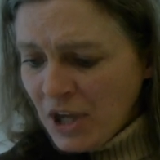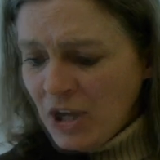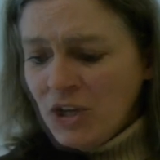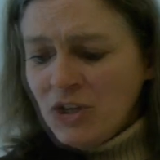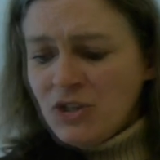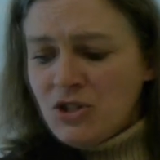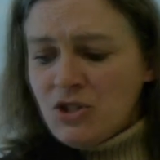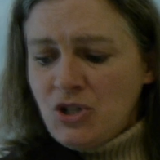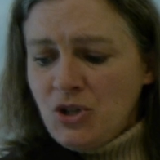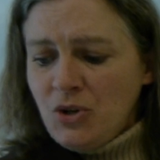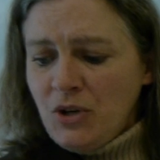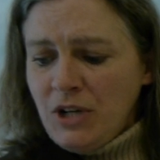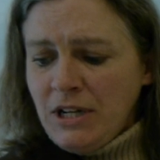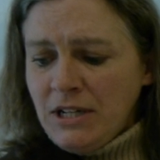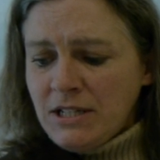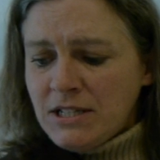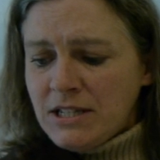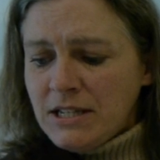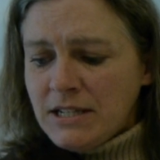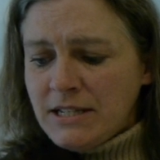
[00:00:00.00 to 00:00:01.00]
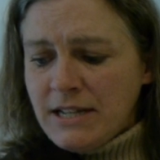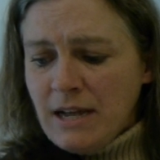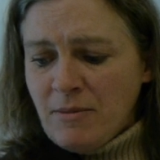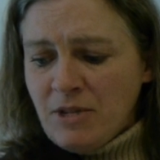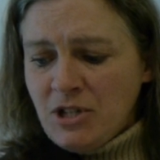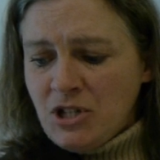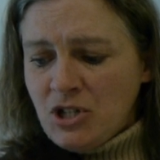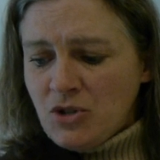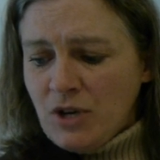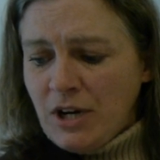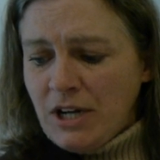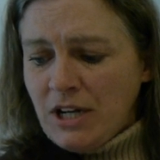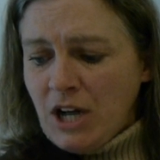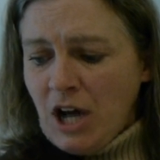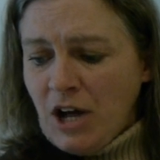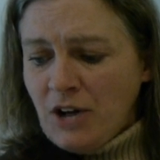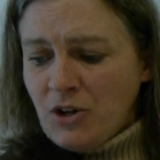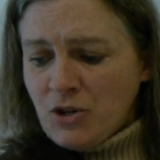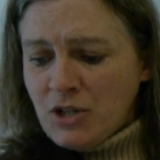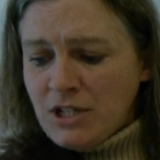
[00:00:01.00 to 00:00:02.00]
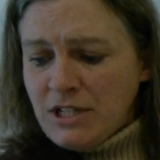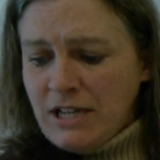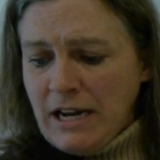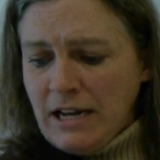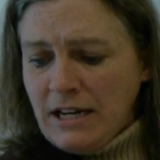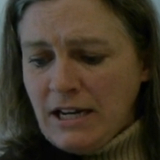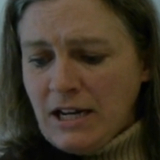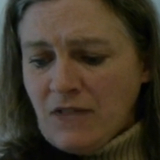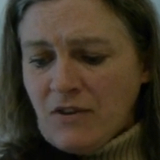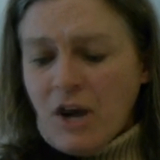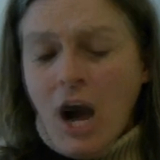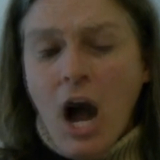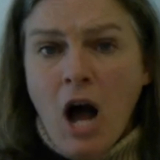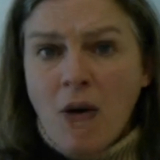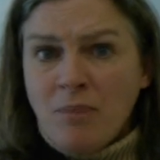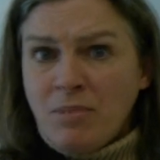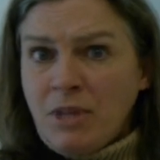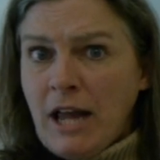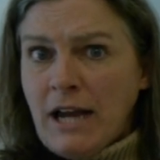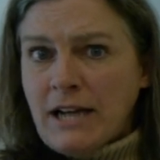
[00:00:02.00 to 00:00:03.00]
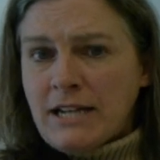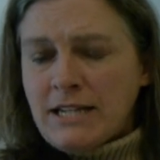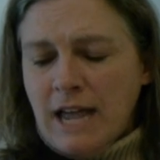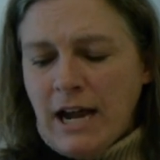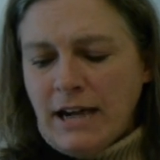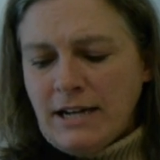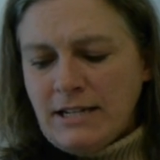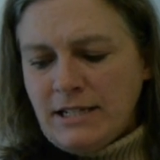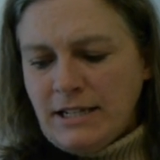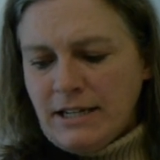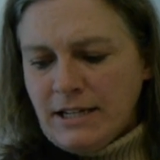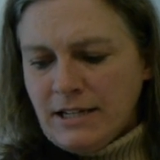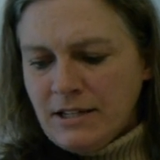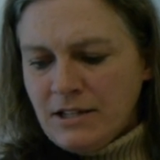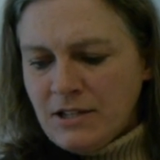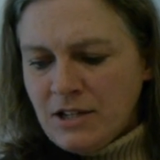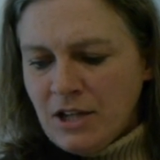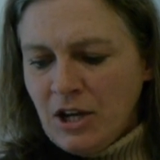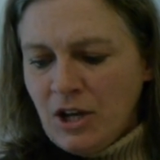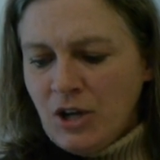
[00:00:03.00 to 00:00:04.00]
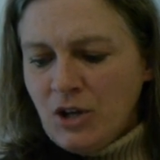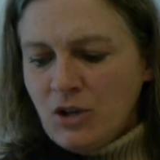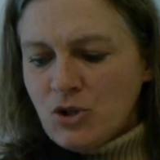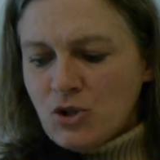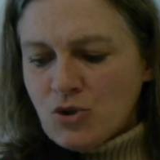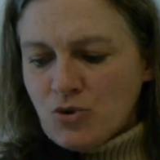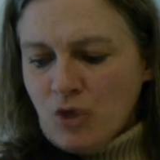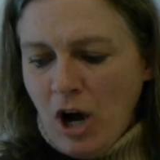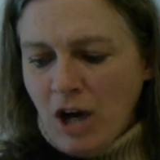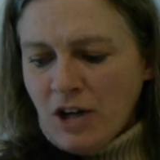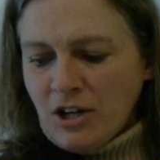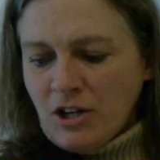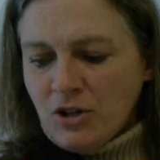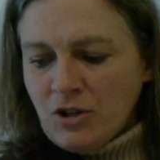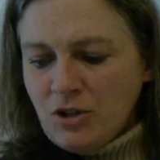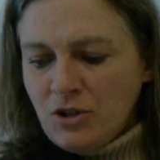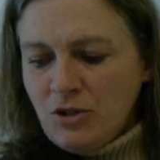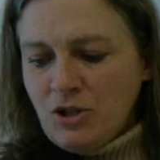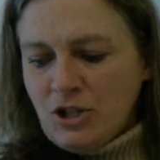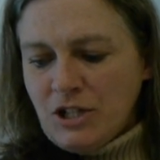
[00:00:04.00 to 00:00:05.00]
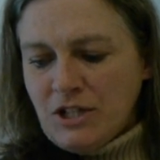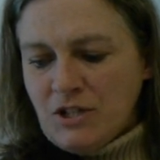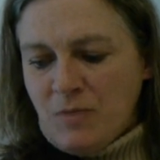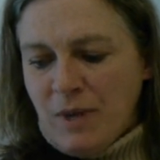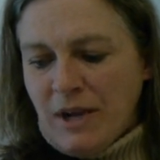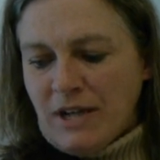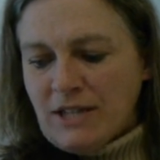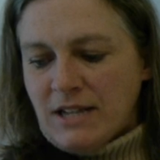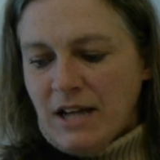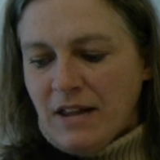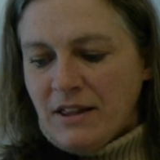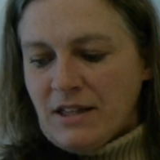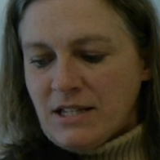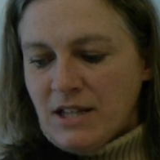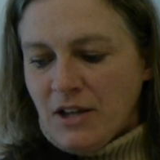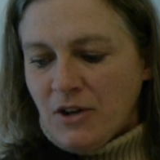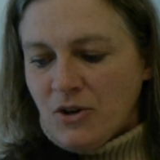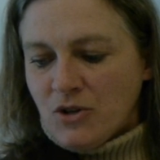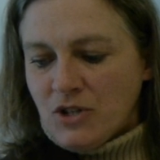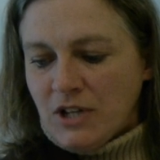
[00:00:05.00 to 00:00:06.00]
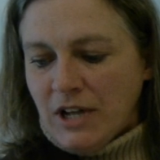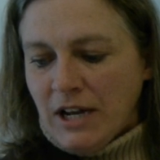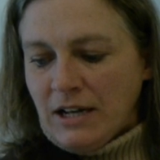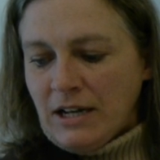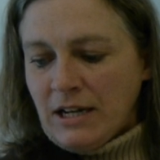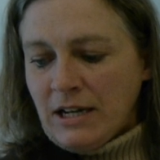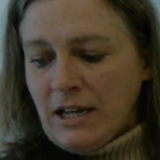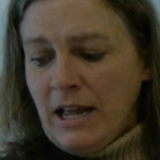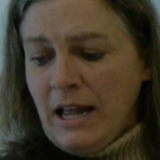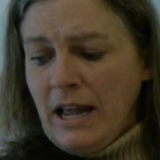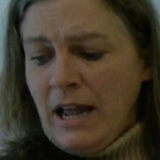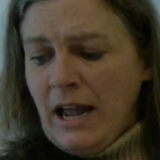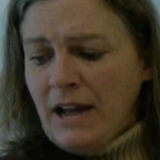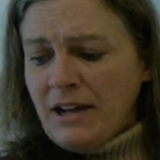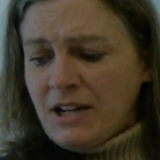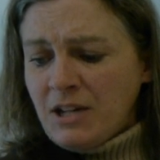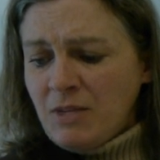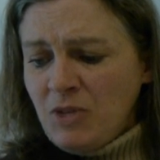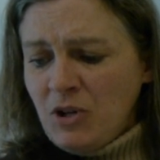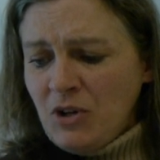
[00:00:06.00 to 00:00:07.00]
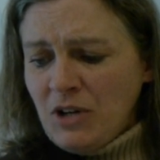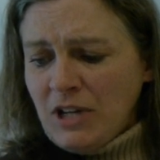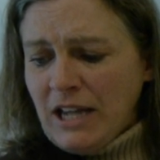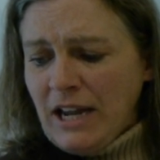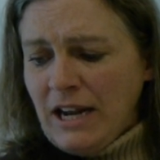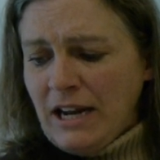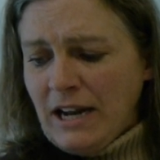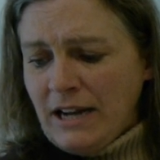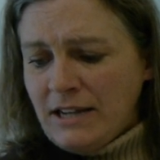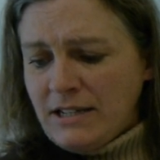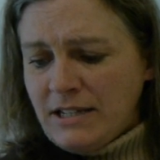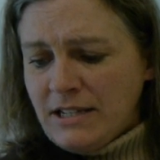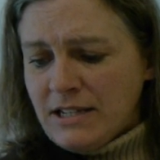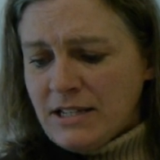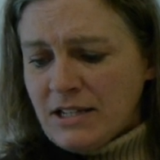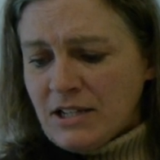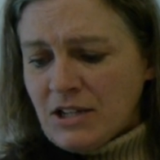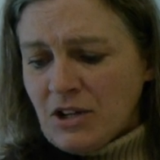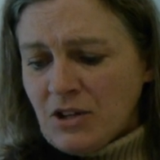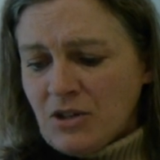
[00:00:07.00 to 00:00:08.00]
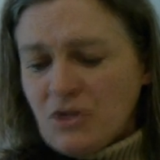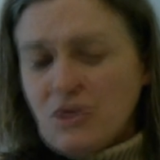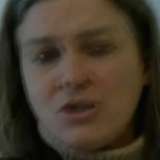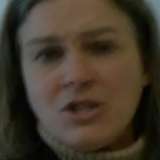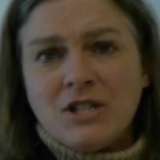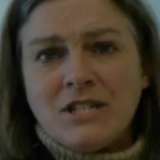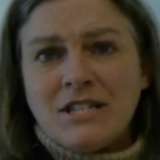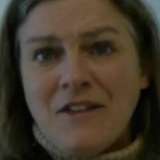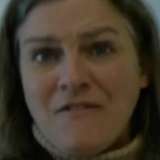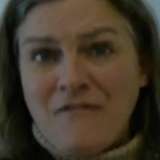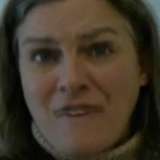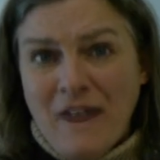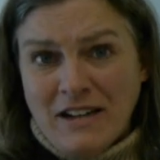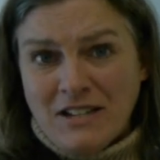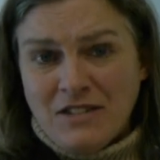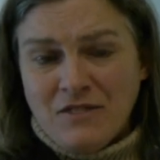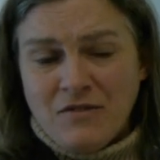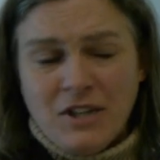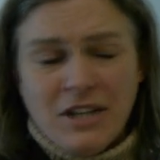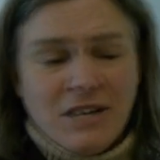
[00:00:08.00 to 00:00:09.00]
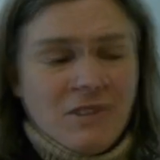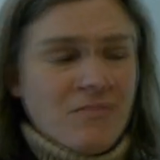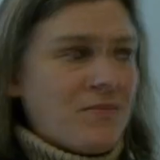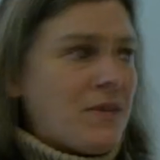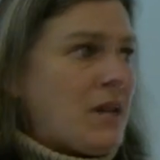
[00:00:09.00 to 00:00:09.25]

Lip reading: students demonstrate an understanding of complex ideas, draw conclusions based on this understanding, and communicate ideas and conclusions effectively.